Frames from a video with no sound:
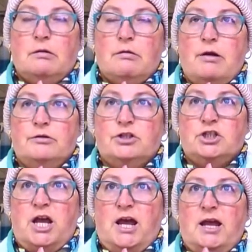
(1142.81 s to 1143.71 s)

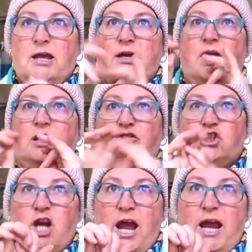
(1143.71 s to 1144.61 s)
crochet, a
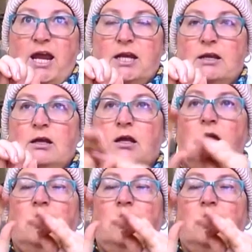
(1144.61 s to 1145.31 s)
chain.